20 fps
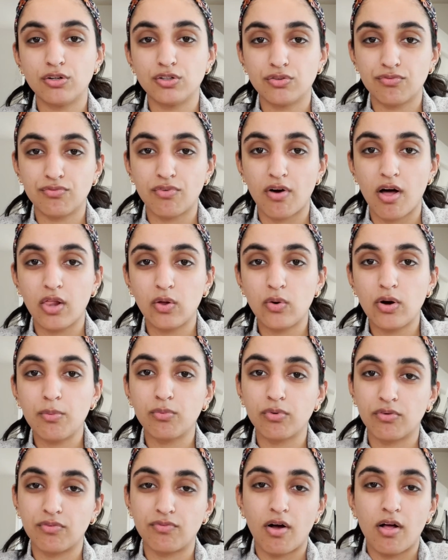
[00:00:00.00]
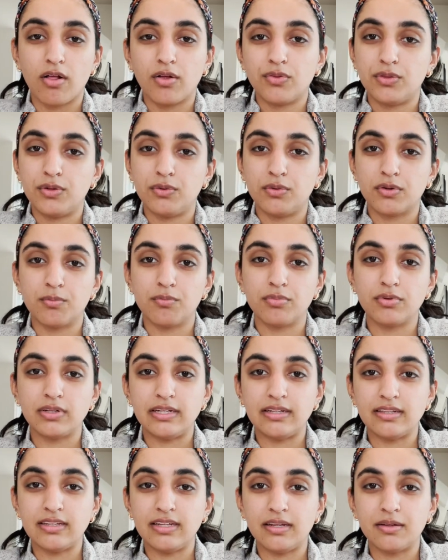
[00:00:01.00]
and follow-up were followed through
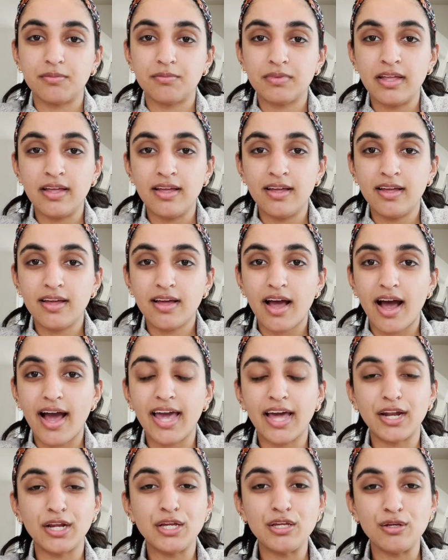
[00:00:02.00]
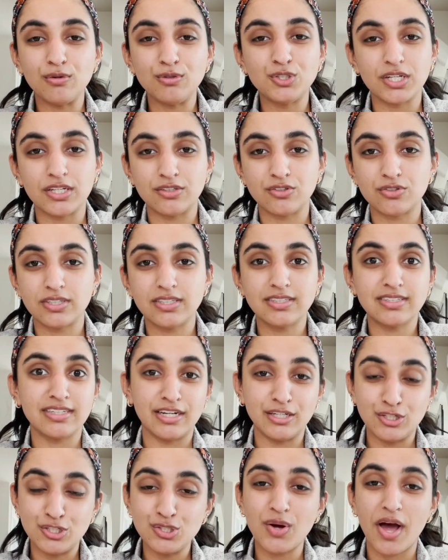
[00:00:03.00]
completely. I had a huge interest, and I
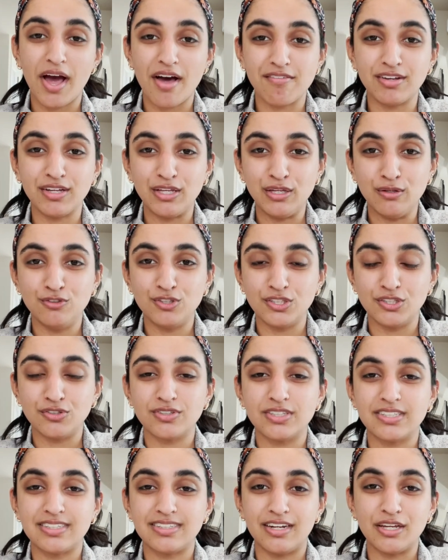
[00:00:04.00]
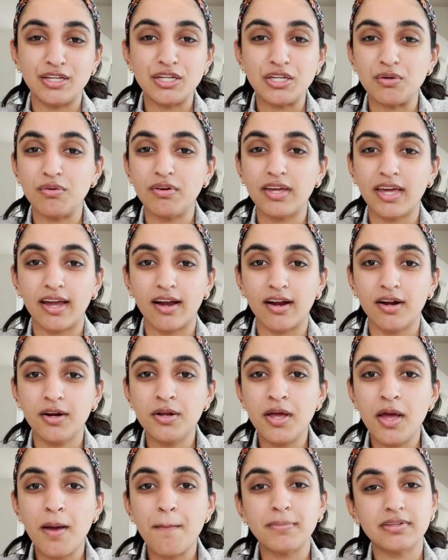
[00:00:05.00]
do have a huge interest in acute care,
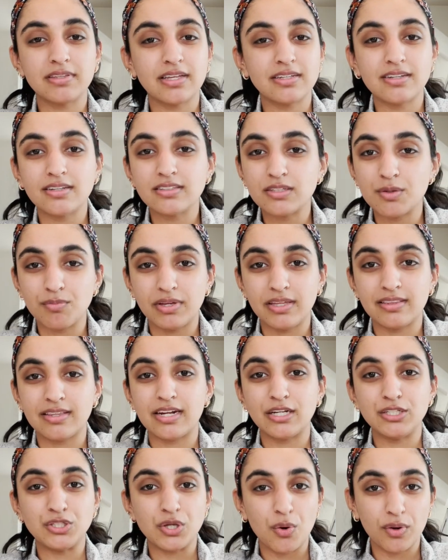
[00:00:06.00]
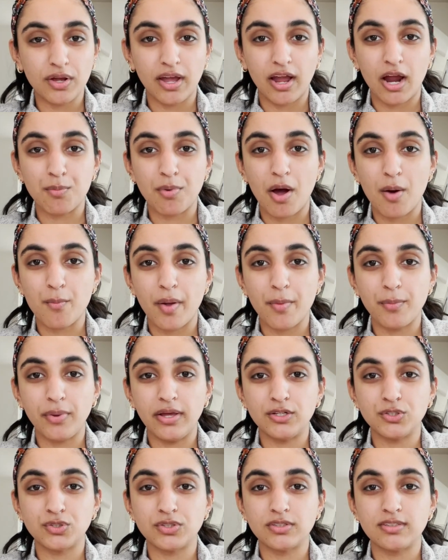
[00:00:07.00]
but that doesn't mean that I don't care about my
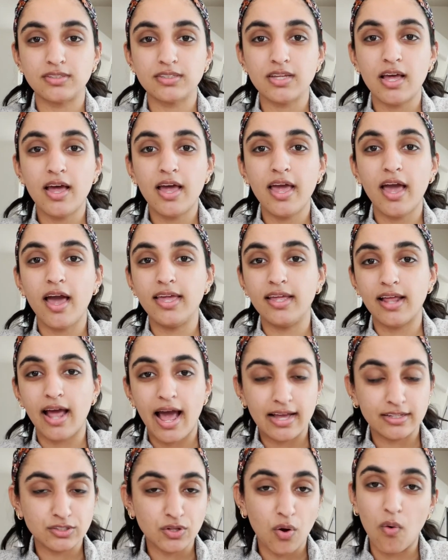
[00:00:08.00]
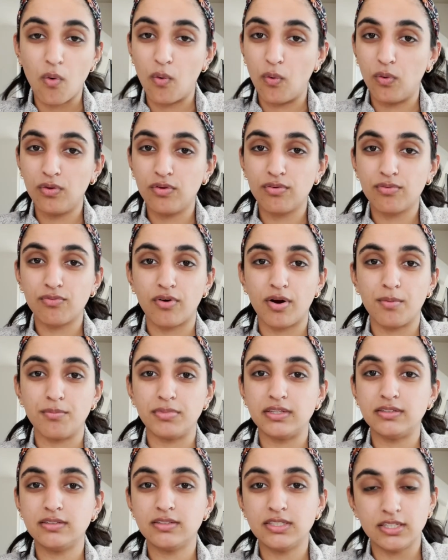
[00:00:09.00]
patients as a whole, from the
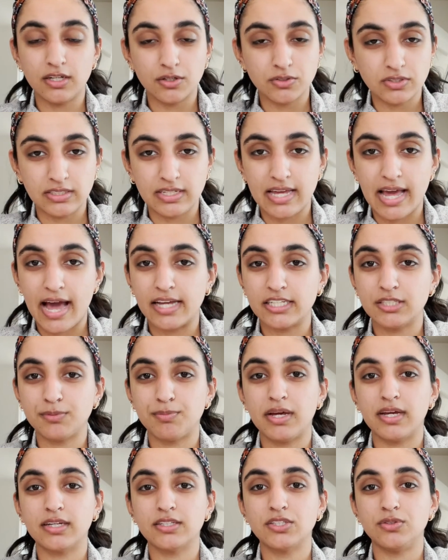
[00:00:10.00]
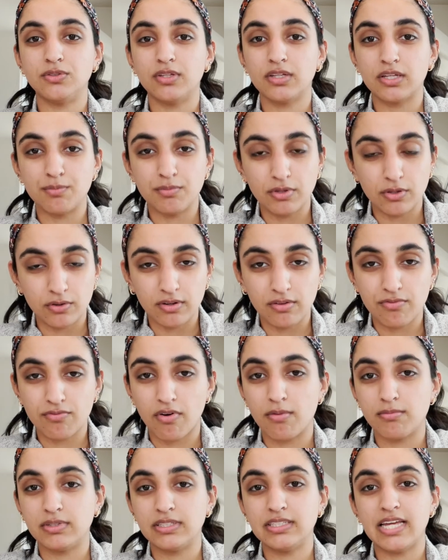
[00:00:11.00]
TOC aspect to the community
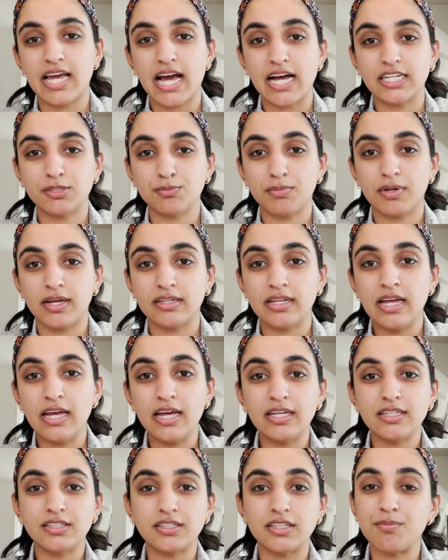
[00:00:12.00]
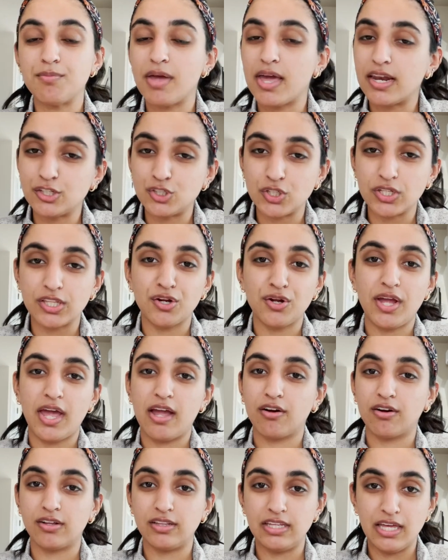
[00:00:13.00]
pharmacy aspect to the managing their care
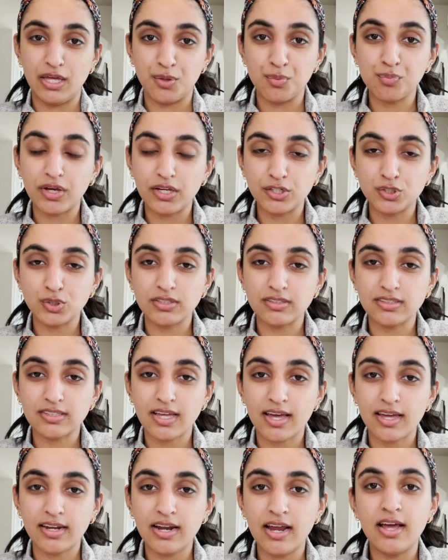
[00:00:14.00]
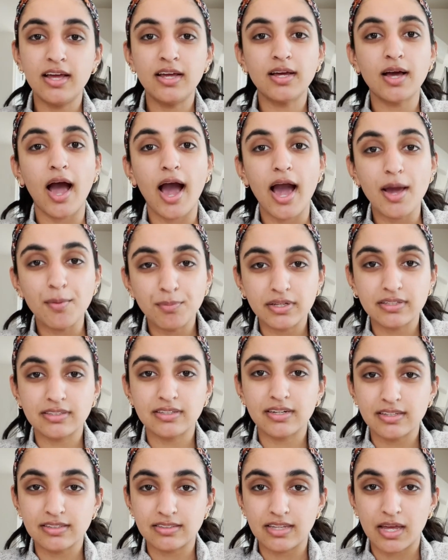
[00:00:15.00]
on the inpatient side. I picked an
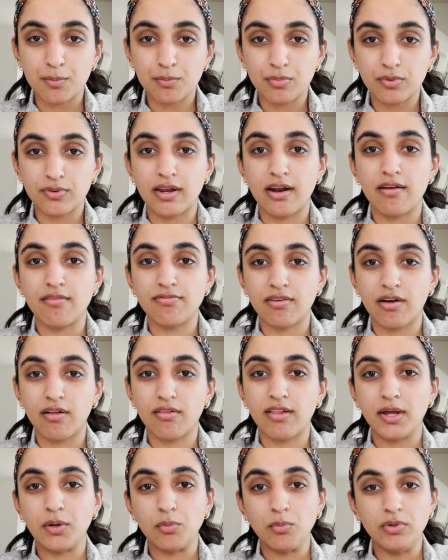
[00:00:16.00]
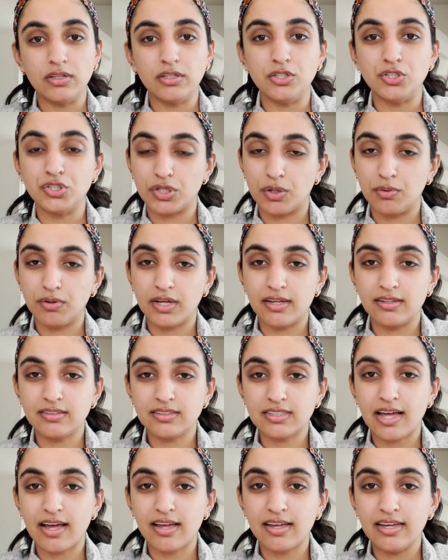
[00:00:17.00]
example that I felt like really showcased
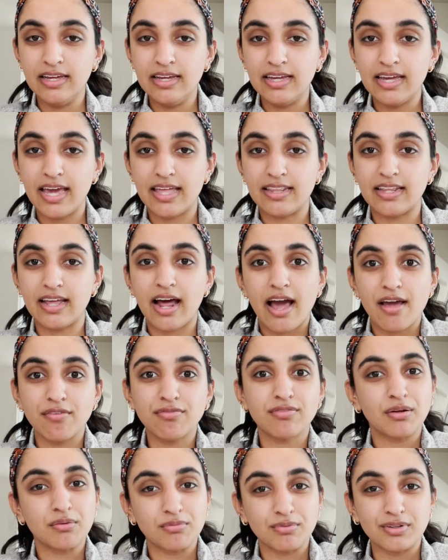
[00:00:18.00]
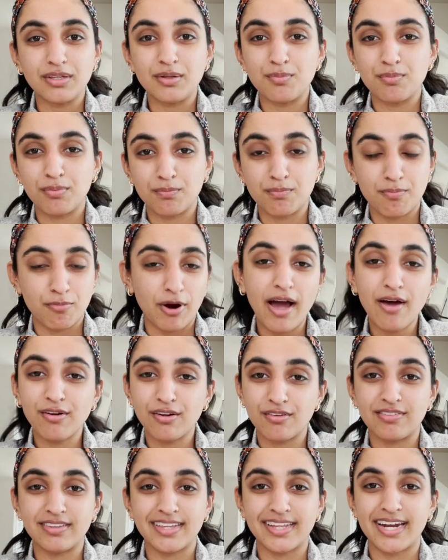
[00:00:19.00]
that, and that I felt really proud of,
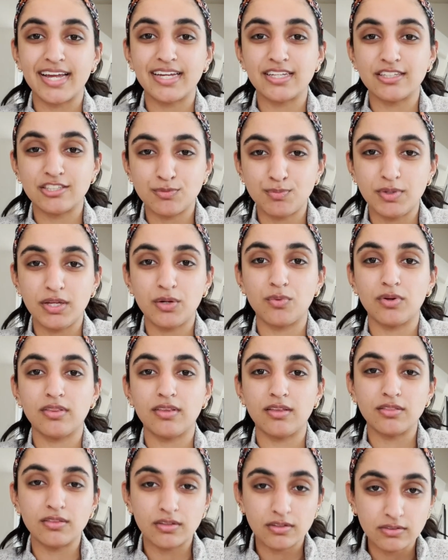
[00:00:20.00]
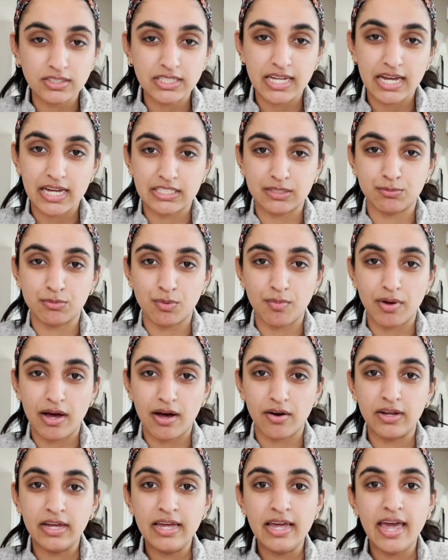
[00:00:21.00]
and that I could speak with enthusiasm
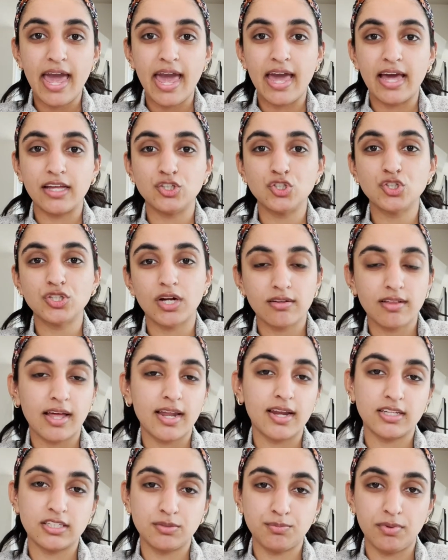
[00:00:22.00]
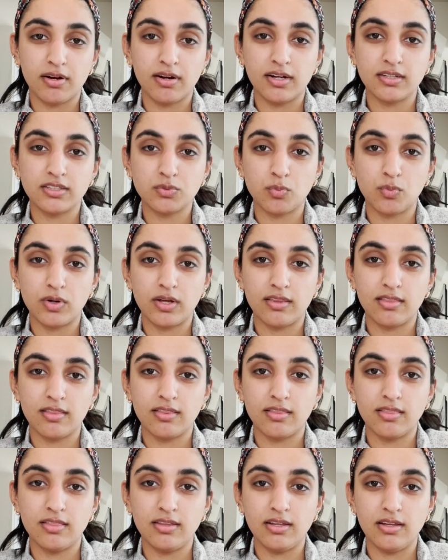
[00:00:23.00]
about and share that experience with
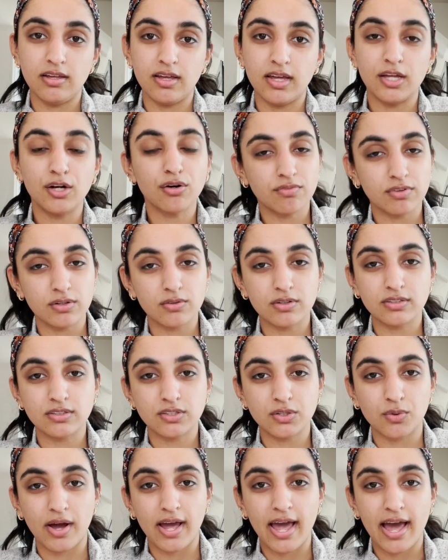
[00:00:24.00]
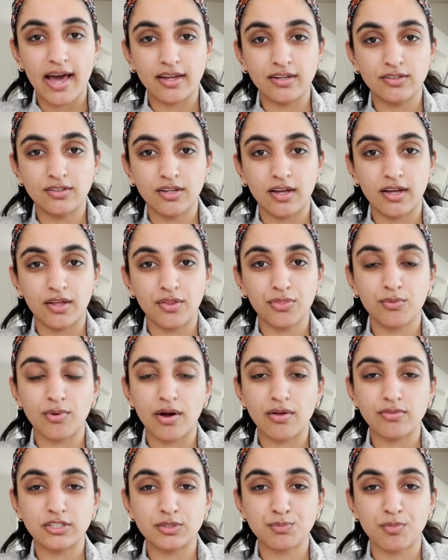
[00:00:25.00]
the interviewers who I had throughout
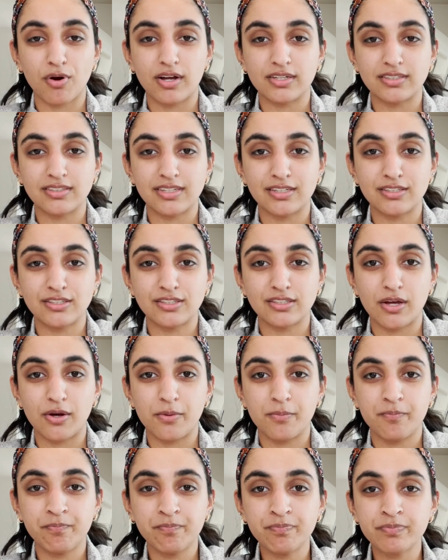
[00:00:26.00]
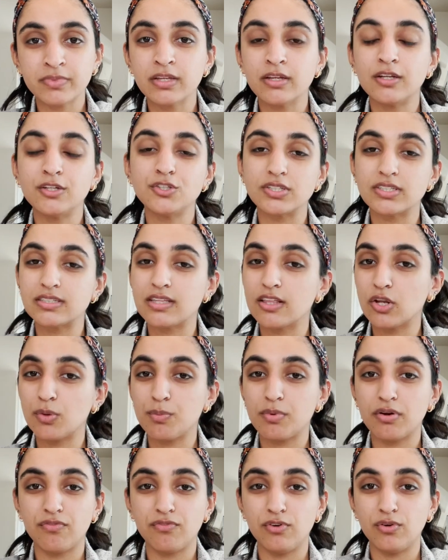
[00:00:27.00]
this process. So just a little bit
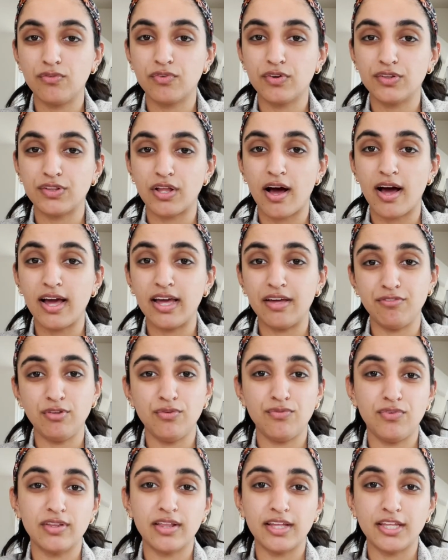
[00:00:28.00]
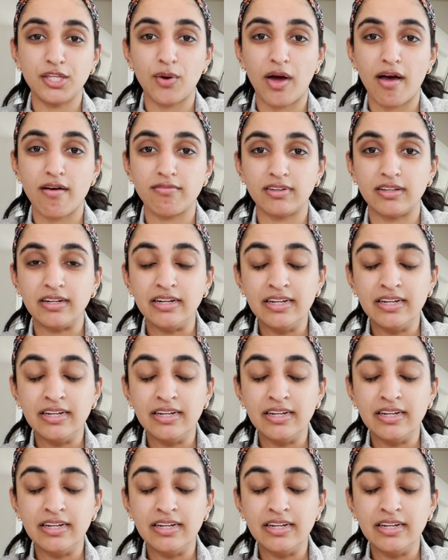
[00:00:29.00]
of food for thought. If you feel like you haven't,